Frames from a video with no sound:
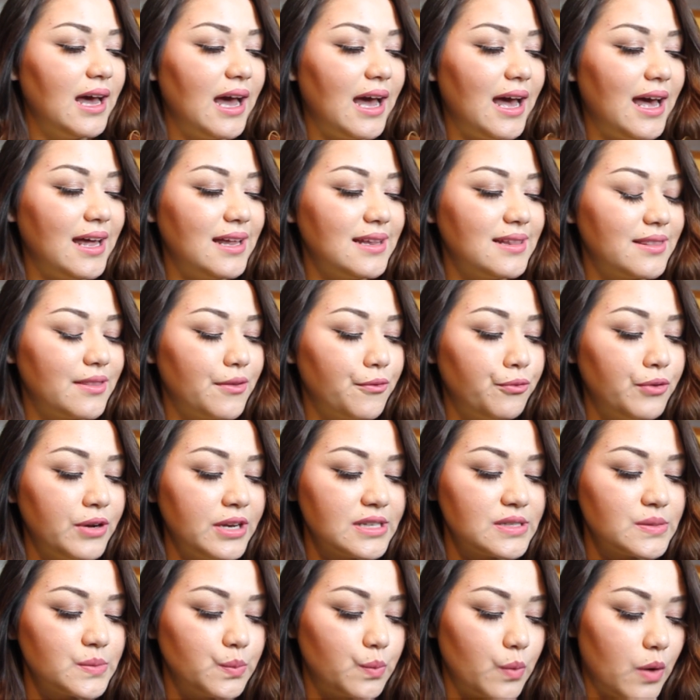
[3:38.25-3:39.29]
And the
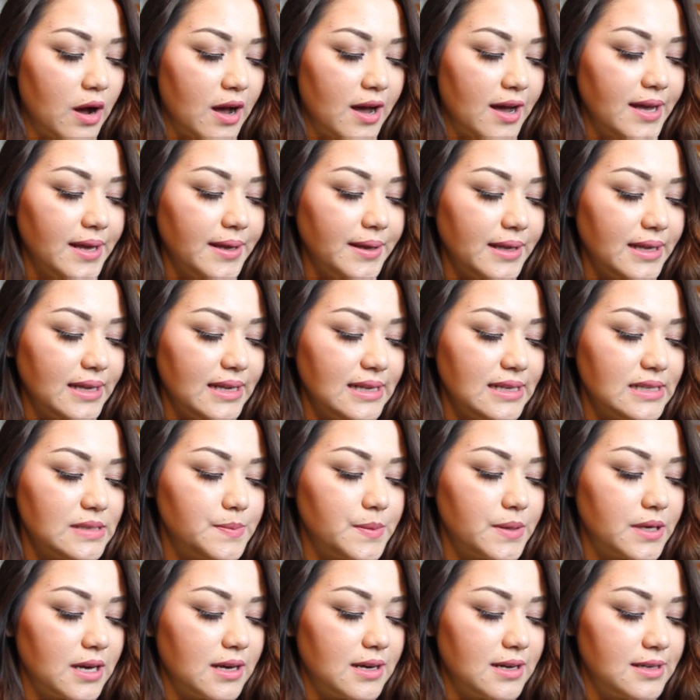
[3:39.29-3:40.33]
reason why is
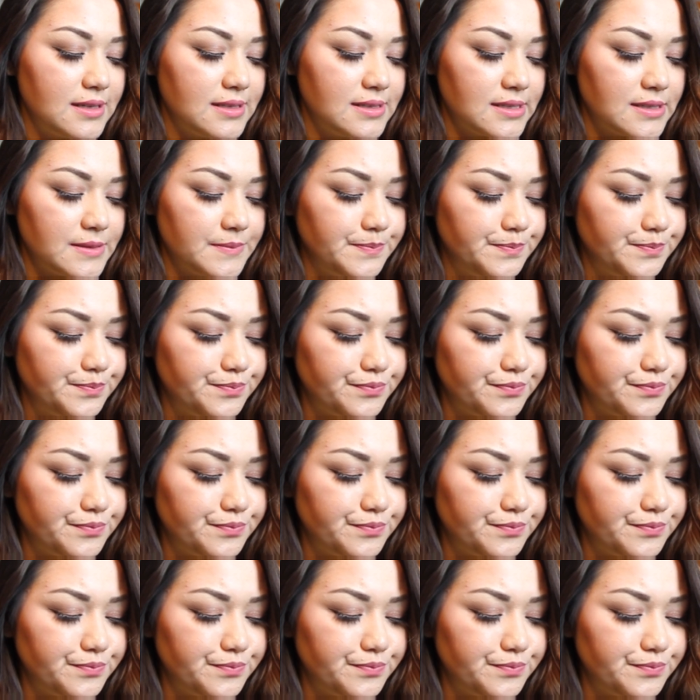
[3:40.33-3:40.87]
because